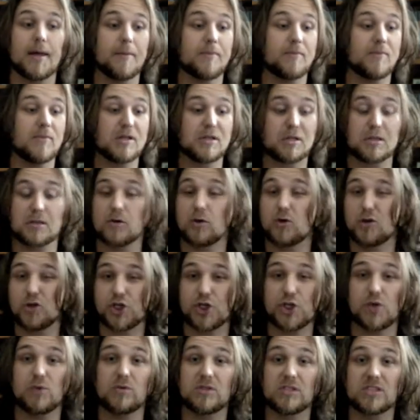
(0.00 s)
This is all
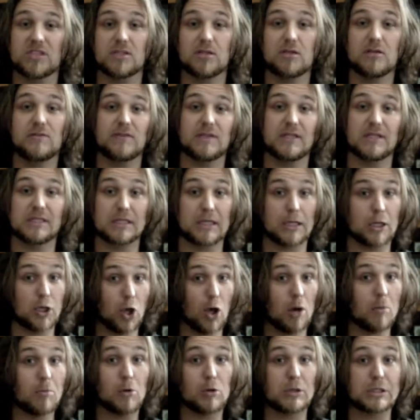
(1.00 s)
June stuff, and there's a
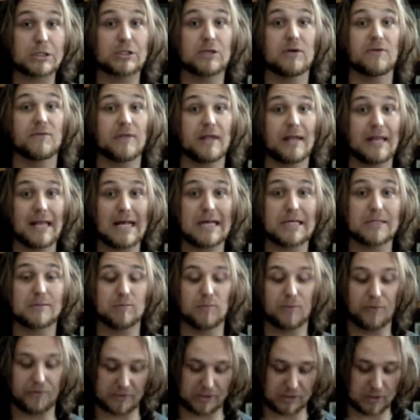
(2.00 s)
lot more stuff than last
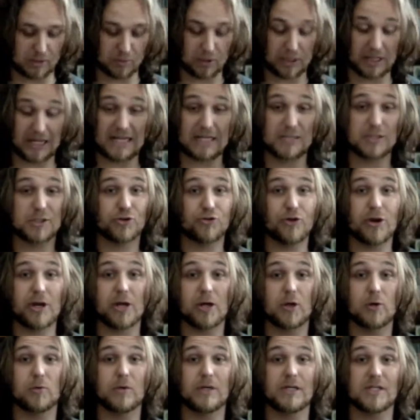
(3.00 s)
month, so I'm going to get straight
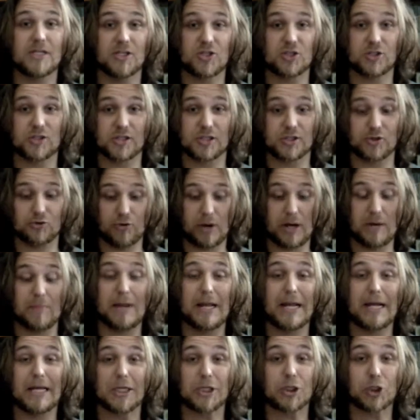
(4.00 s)
into it just to try and
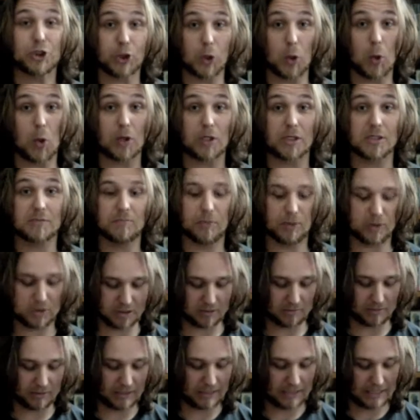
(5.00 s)
make it as short as
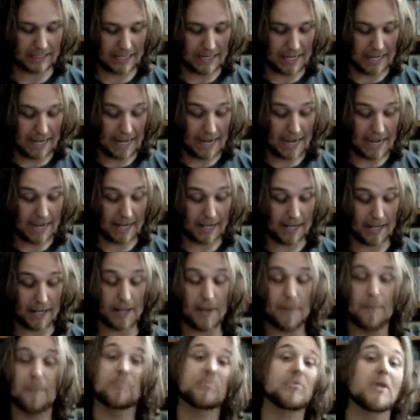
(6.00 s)
possible.
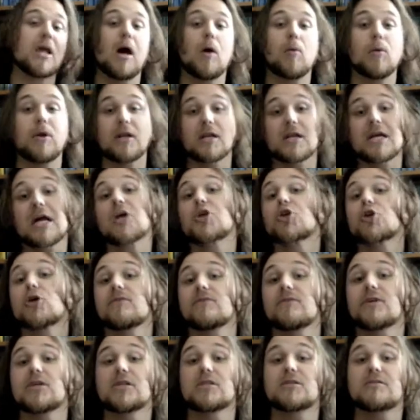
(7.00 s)
I went to Cash
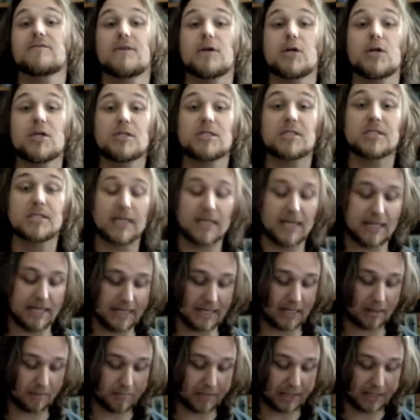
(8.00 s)
Converters first,
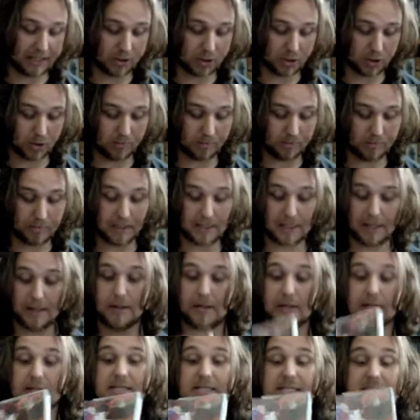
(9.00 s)
and I picked up
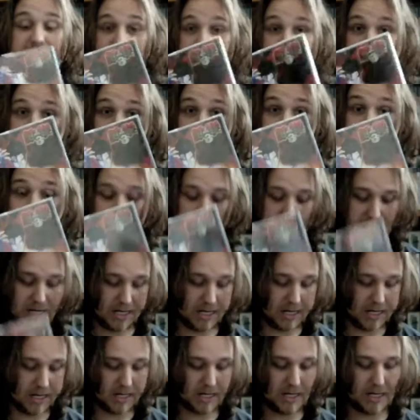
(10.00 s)
Tekken 3,
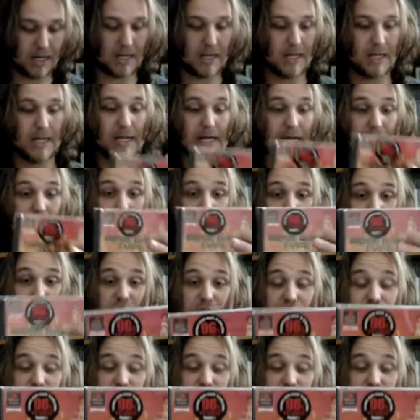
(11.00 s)
Ridge